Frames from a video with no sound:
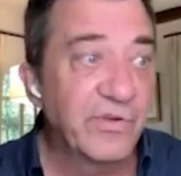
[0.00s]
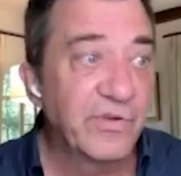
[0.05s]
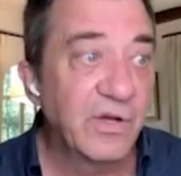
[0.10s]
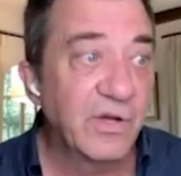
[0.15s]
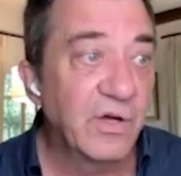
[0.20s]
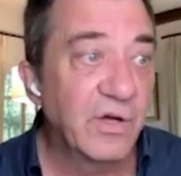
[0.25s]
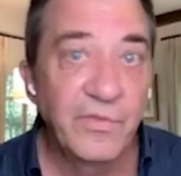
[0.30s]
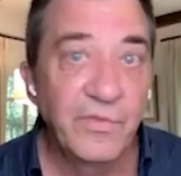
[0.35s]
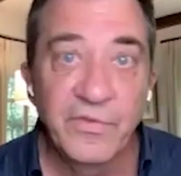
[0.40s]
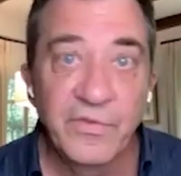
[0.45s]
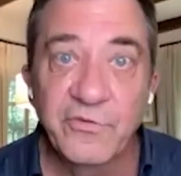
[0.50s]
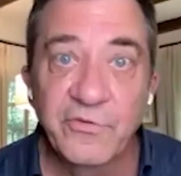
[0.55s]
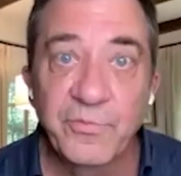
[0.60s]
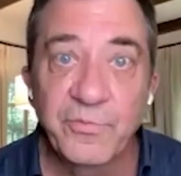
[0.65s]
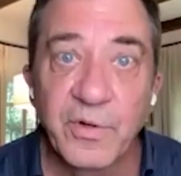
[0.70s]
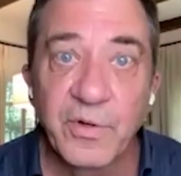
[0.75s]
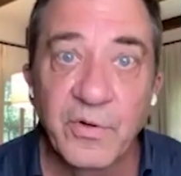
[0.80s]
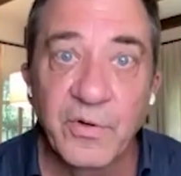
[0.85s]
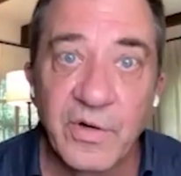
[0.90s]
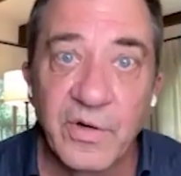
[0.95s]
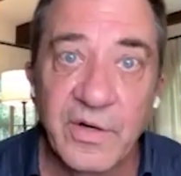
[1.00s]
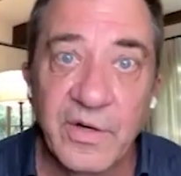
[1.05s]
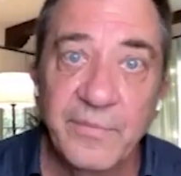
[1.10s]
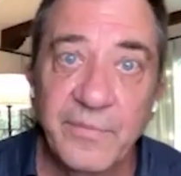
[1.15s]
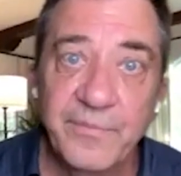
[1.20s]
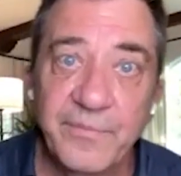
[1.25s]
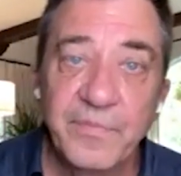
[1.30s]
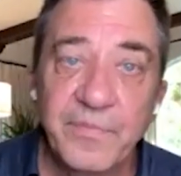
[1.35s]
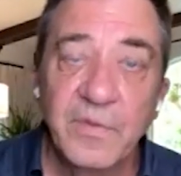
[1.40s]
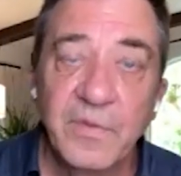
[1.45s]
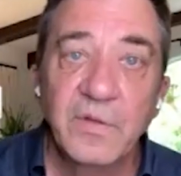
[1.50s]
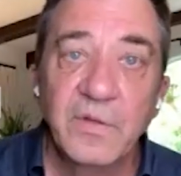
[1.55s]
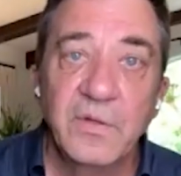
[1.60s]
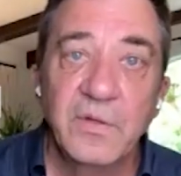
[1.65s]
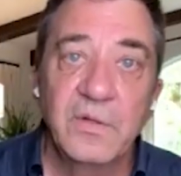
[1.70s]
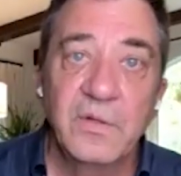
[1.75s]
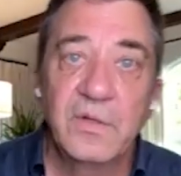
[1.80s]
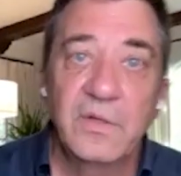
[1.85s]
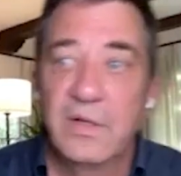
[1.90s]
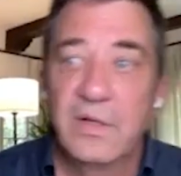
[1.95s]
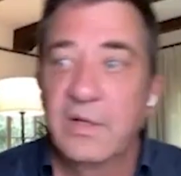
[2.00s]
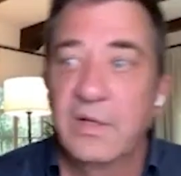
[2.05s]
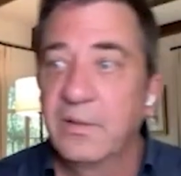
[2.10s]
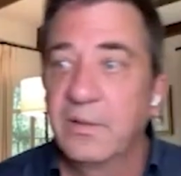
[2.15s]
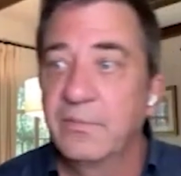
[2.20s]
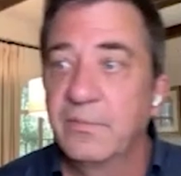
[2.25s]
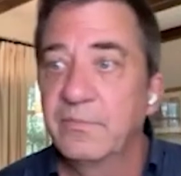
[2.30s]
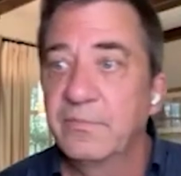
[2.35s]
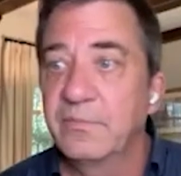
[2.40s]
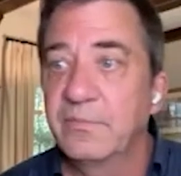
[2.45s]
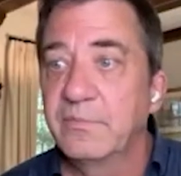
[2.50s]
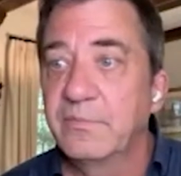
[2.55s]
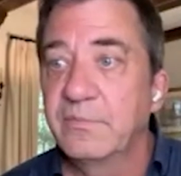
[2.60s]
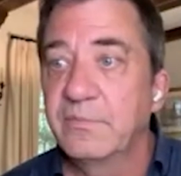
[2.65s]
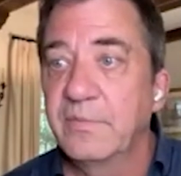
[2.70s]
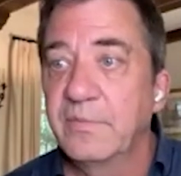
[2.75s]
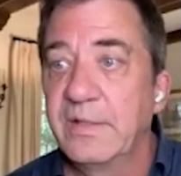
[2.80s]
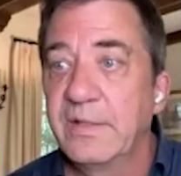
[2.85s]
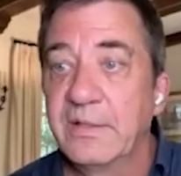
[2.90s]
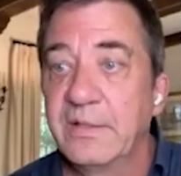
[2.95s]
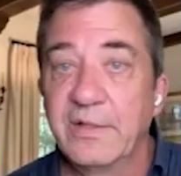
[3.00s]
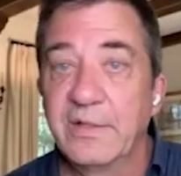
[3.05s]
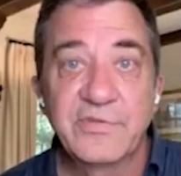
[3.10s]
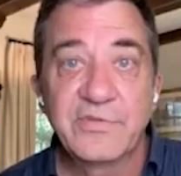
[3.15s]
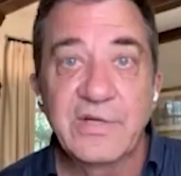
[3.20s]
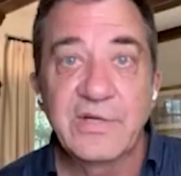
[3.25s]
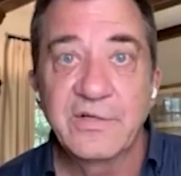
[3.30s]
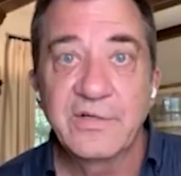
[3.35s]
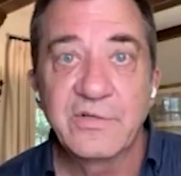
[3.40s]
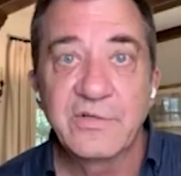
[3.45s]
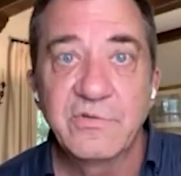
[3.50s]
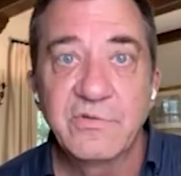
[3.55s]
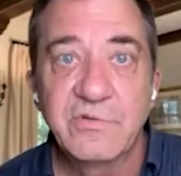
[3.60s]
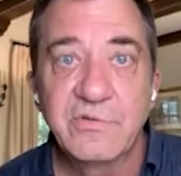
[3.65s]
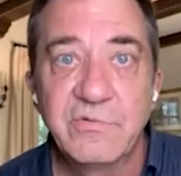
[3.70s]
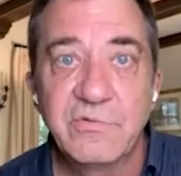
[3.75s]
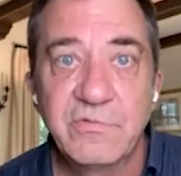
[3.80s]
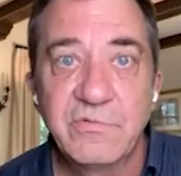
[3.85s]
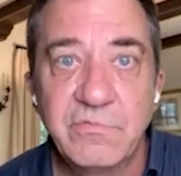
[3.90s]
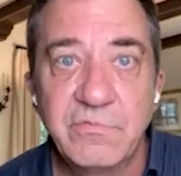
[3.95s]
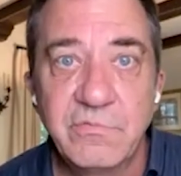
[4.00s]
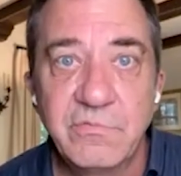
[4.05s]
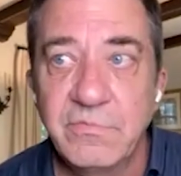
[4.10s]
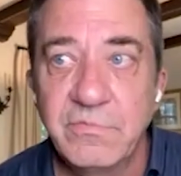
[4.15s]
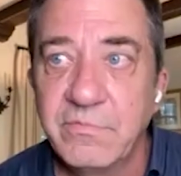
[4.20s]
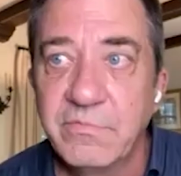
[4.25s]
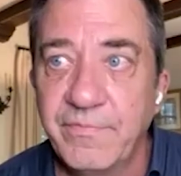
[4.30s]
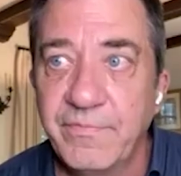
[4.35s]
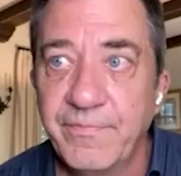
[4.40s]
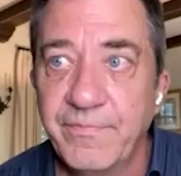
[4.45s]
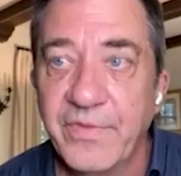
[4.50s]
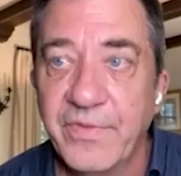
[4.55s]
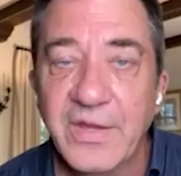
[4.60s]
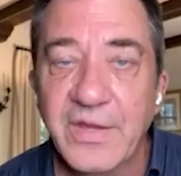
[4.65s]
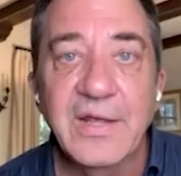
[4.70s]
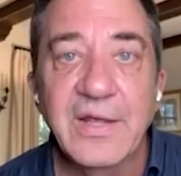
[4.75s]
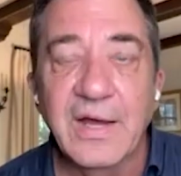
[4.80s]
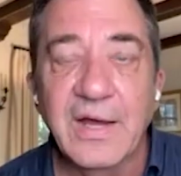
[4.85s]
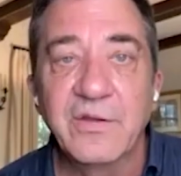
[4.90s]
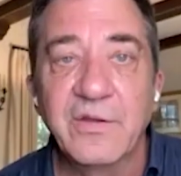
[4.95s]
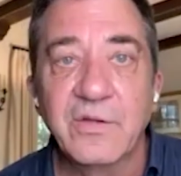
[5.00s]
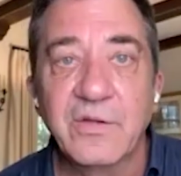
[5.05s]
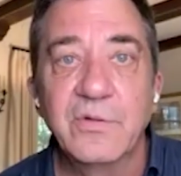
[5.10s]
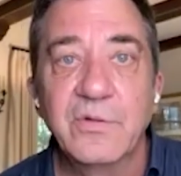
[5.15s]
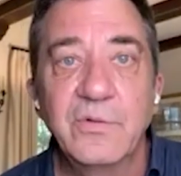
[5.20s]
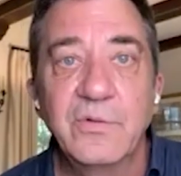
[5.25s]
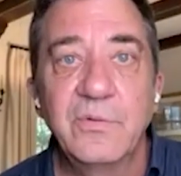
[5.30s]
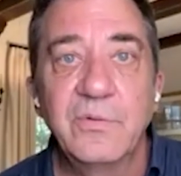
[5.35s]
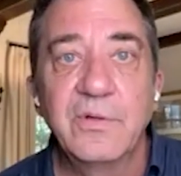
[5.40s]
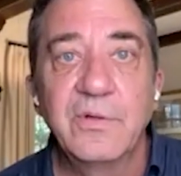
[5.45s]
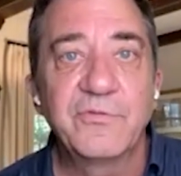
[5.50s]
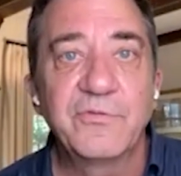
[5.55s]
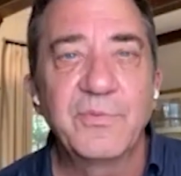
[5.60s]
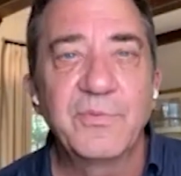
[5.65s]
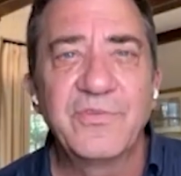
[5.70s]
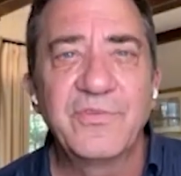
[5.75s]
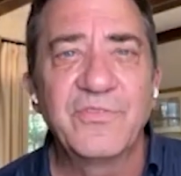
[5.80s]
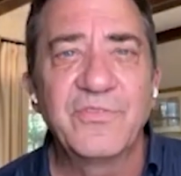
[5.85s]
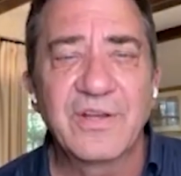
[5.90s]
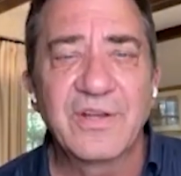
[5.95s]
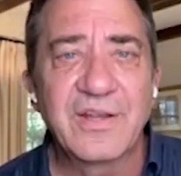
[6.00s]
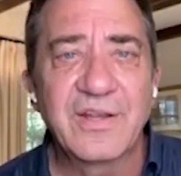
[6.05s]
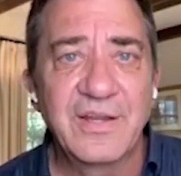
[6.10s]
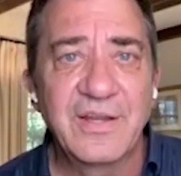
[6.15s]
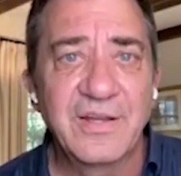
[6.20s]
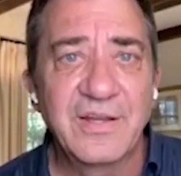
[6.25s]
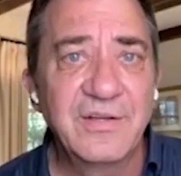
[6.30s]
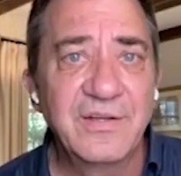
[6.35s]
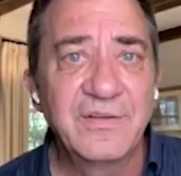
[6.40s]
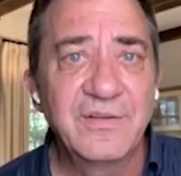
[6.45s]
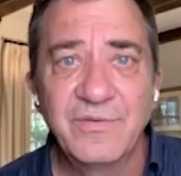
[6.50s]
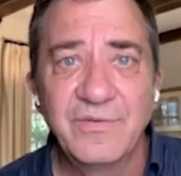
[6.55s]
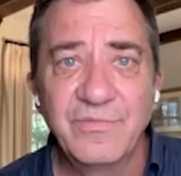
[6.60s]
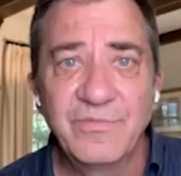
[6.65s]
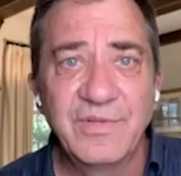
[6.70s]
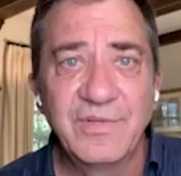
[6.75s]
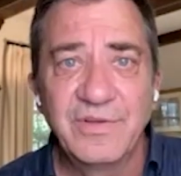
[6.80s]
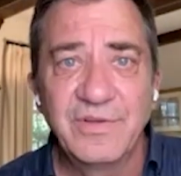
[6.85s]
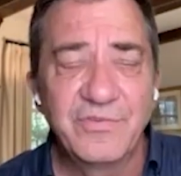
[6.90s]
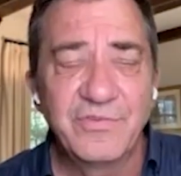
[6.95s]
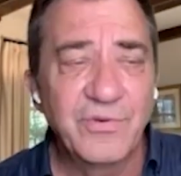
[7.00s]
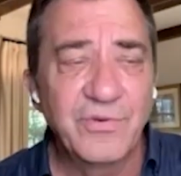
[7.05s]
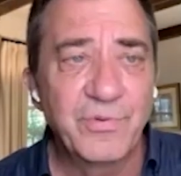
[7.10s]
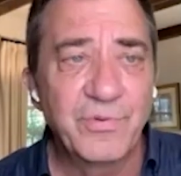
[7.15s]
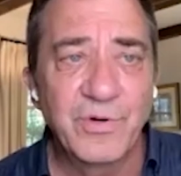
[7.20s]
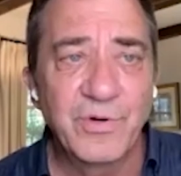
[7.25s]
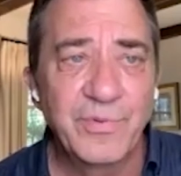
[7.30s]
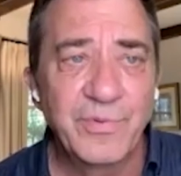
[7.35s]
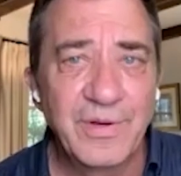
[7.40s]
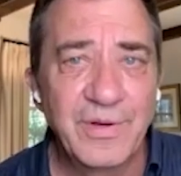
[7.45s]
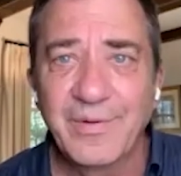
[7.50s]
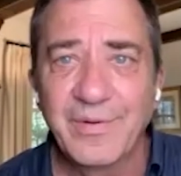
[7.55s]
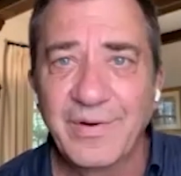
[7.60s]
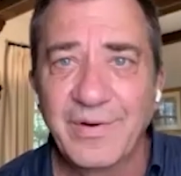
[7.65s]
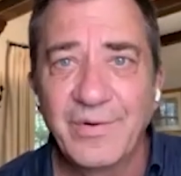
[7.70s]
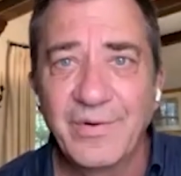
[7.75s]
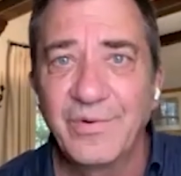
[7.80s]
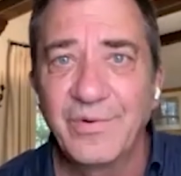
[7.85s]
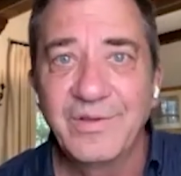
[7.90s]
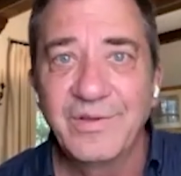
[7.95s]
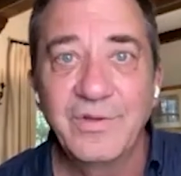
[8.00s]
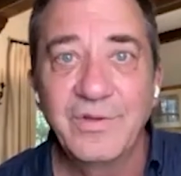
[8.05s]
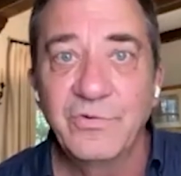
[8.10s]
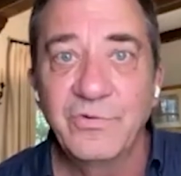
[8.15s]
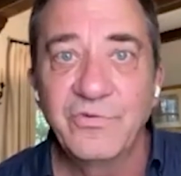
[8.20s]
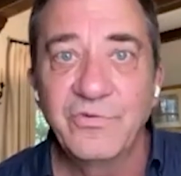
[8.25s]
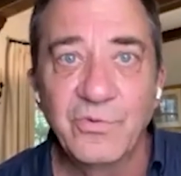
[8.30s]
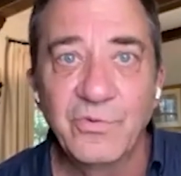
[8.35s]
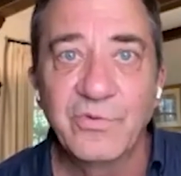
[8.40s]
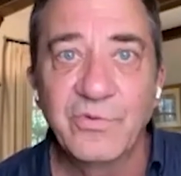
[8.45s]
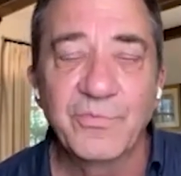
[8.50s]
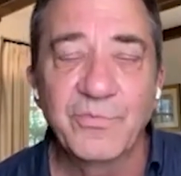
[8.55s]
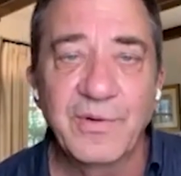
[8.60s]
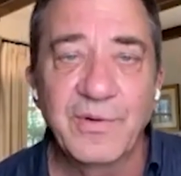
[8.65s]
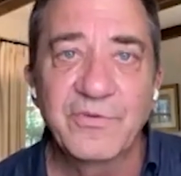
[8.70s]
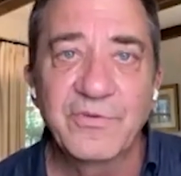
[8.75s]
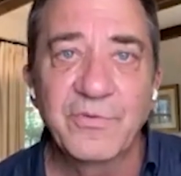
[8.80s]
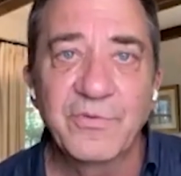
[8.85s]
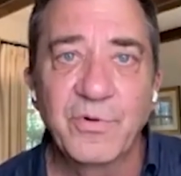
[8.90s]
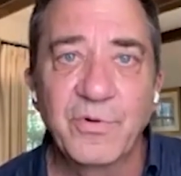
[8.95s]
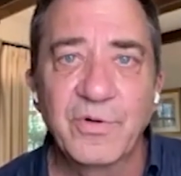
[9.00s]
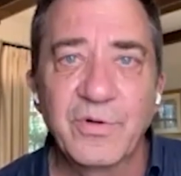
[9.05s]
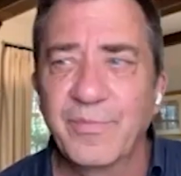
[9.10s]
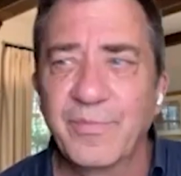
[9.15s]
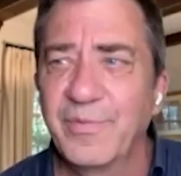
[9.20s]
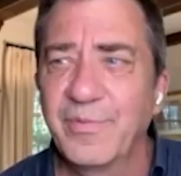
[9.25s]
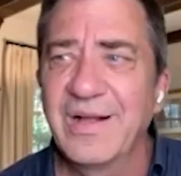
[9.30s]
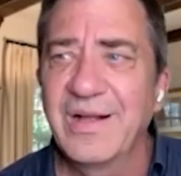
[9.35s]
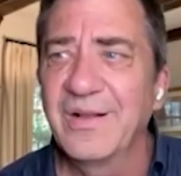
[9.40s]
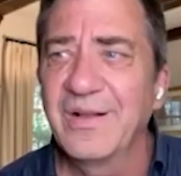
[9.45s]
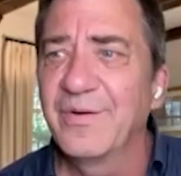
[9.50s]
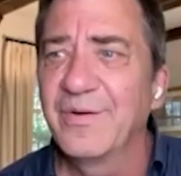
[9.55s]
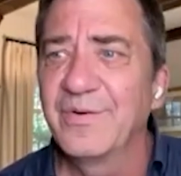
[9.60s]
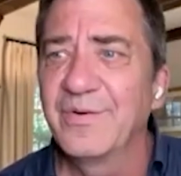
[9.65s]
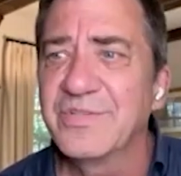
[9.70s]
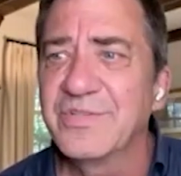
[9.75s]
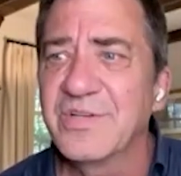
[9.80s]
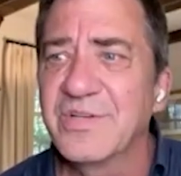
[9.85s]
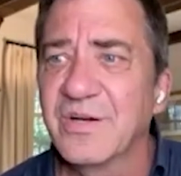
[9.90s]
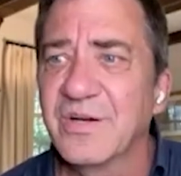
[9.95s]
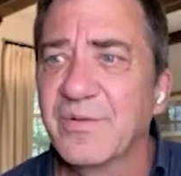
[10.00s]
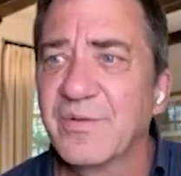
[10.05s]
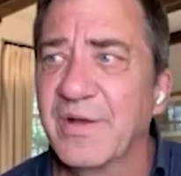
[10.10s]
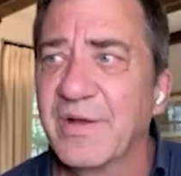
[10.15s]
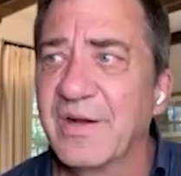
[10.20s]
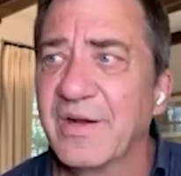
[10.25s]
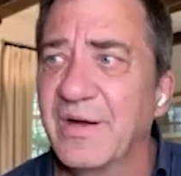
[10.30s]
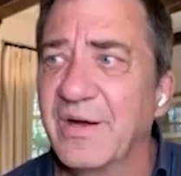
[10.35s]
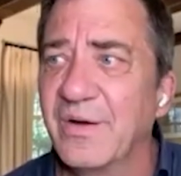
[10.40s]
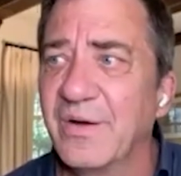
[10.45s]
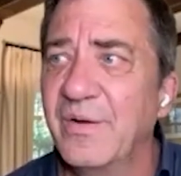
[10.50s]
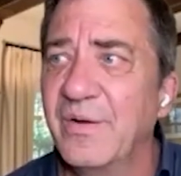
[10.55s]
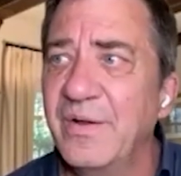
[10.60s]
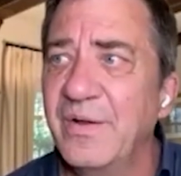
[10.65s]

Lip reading: on this program, at least I think I do as much as I can, it's appropriate. I mean, I don't use you as my support group, but I always talk about how,